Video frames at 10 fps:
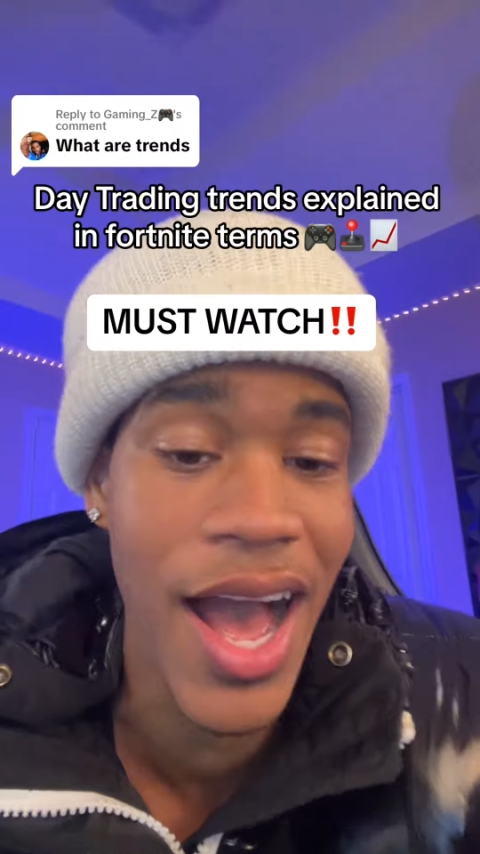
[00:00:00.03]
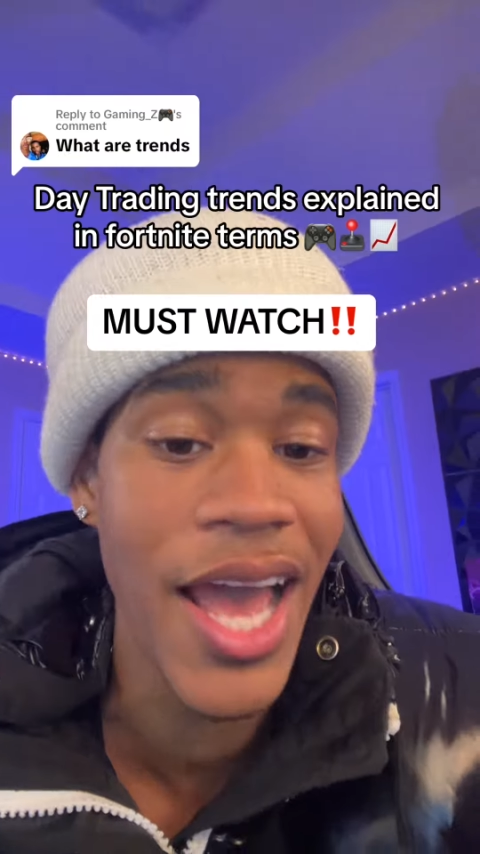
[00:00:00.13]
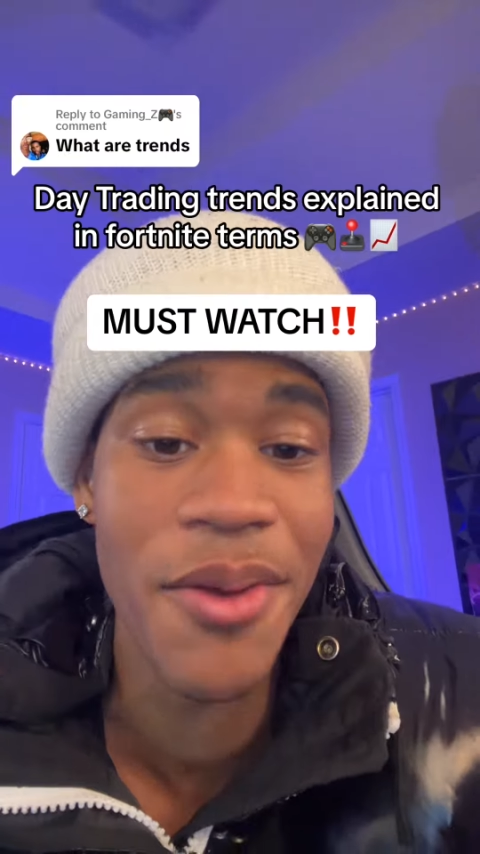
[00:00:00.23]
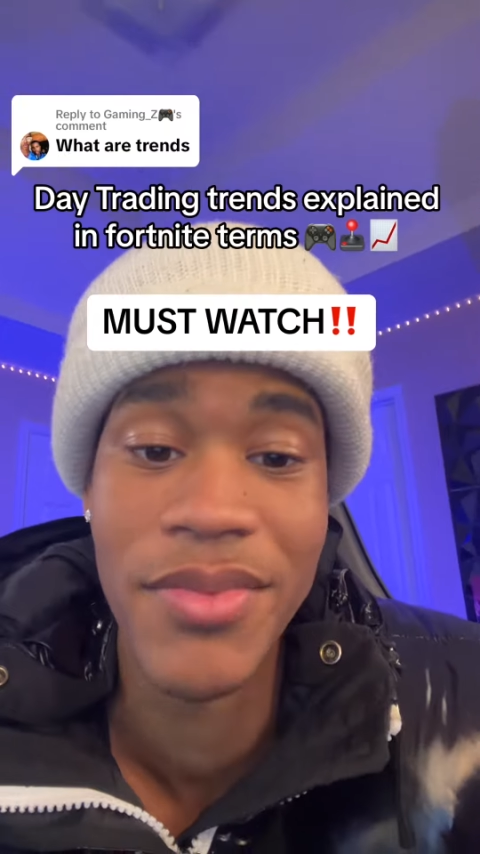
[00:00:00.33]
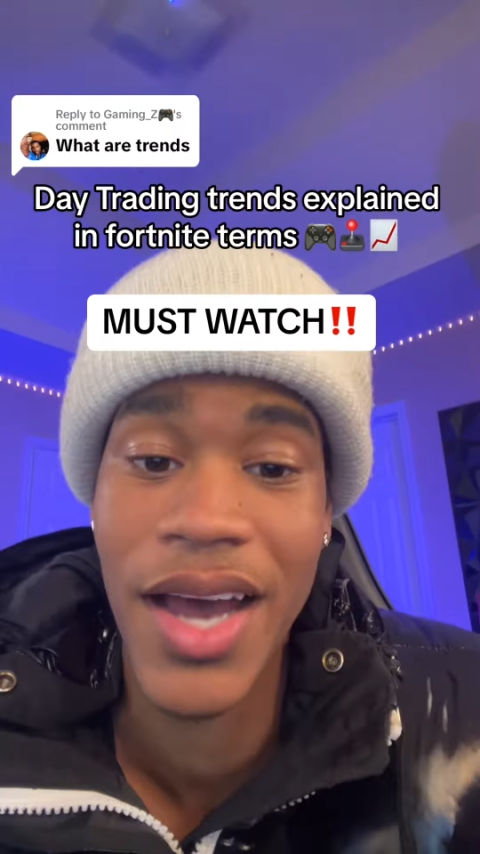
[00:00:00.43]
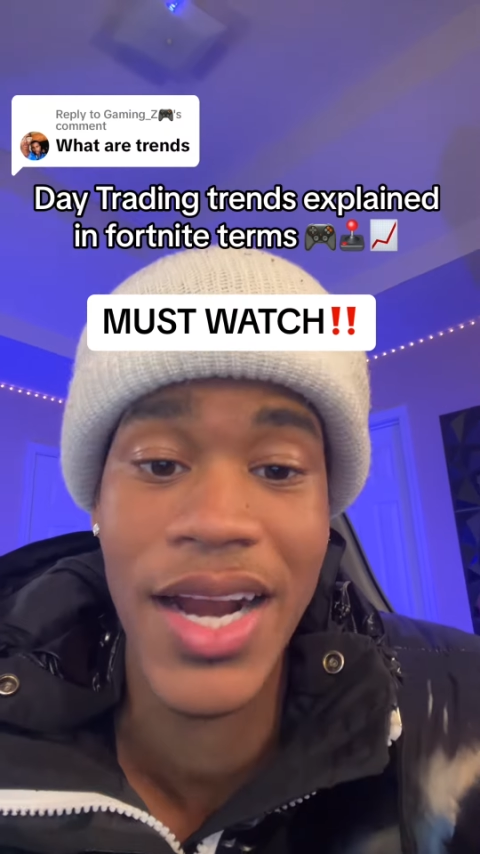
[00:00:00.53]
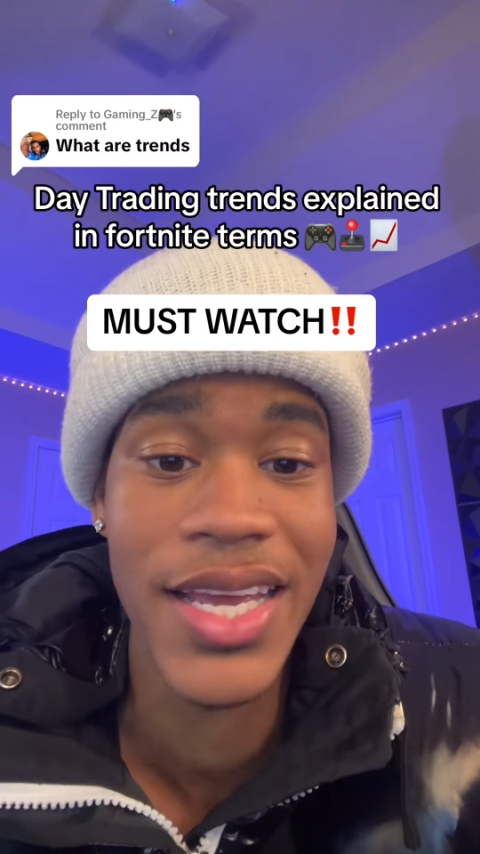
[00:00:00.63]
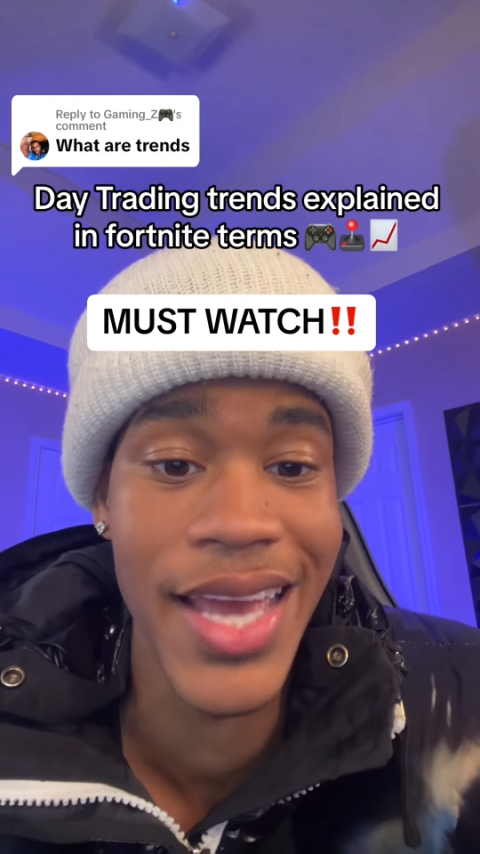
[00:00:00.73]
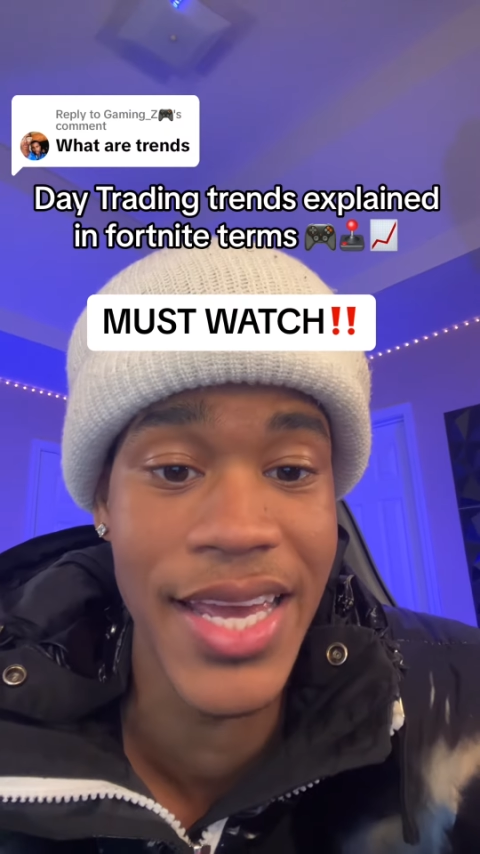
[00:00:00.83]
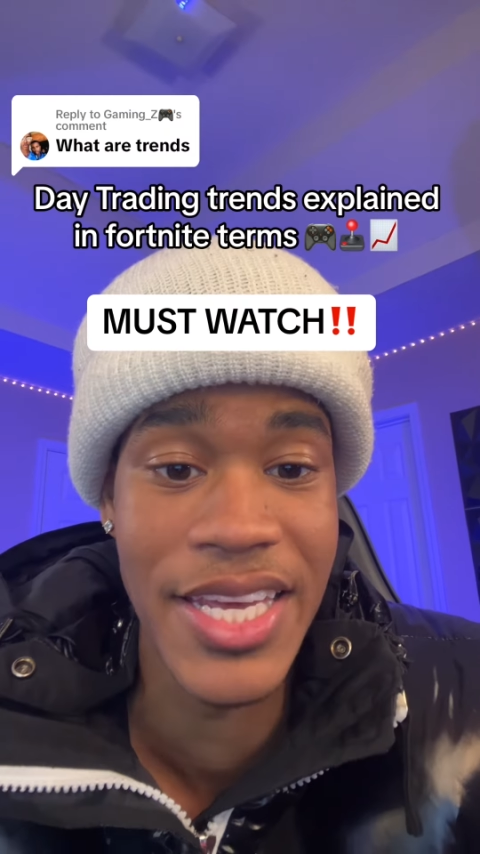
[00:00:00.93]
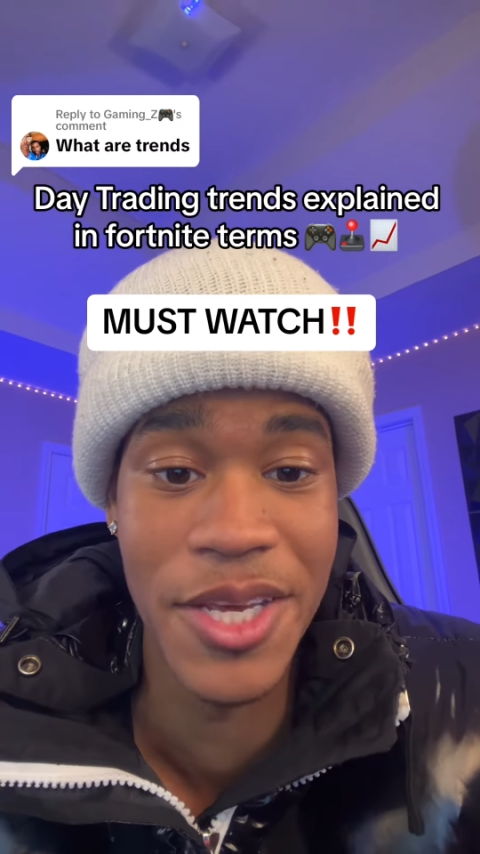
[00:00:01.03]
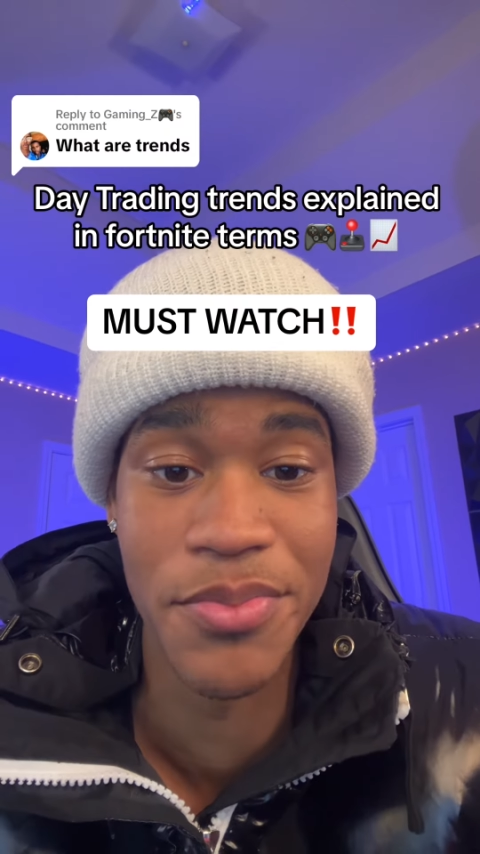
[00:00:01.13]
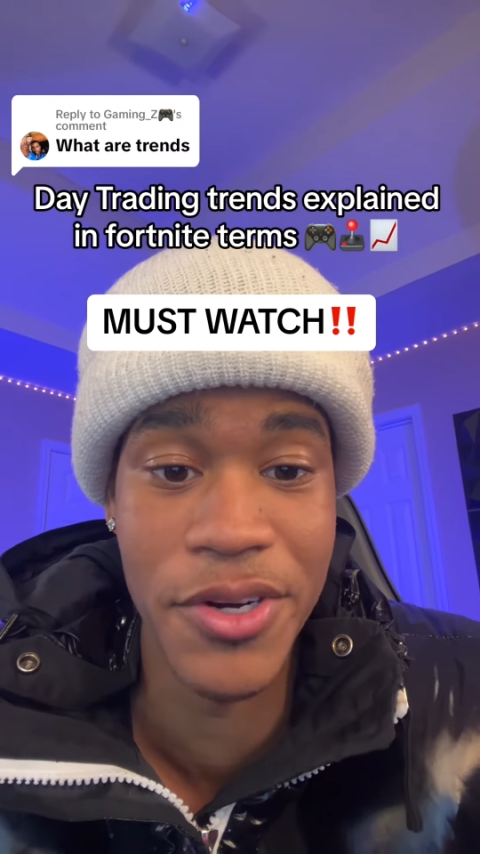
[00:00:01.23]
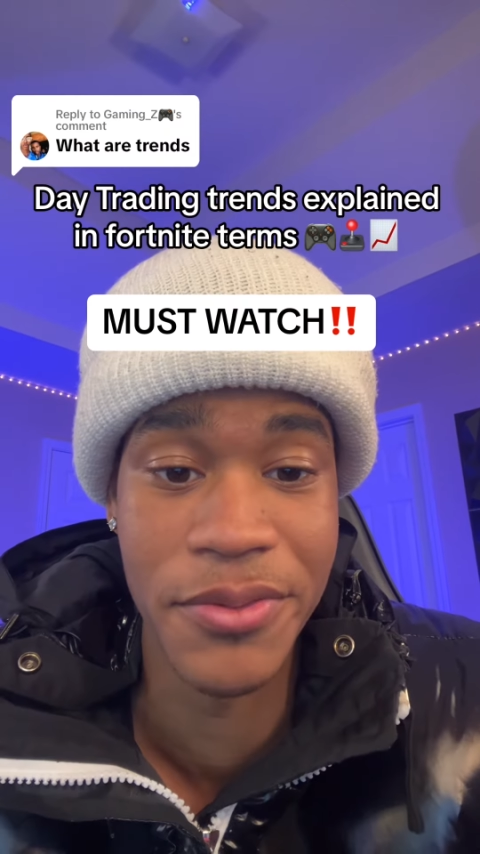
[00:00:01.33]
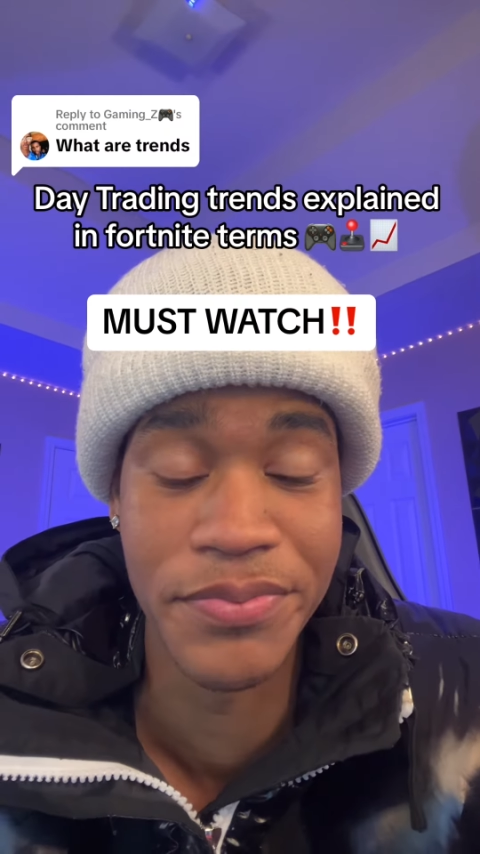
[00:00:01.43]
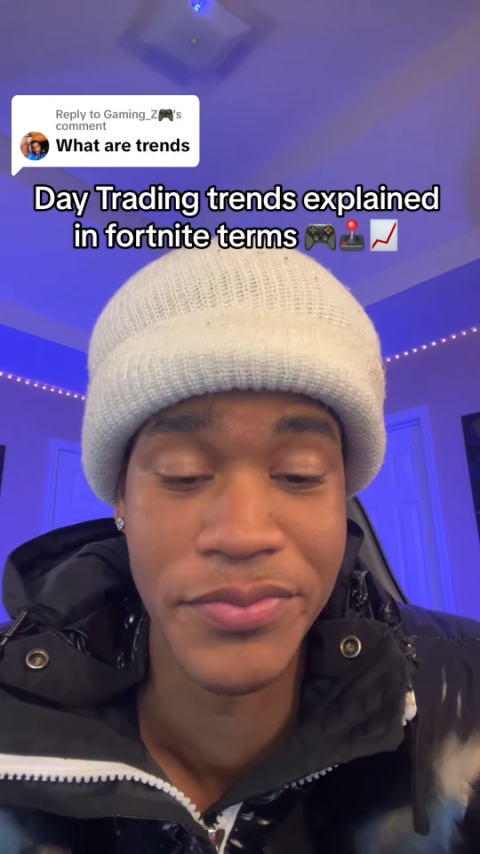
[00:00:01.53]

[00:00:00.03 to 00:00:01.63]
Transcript: I am not a gatekeeper.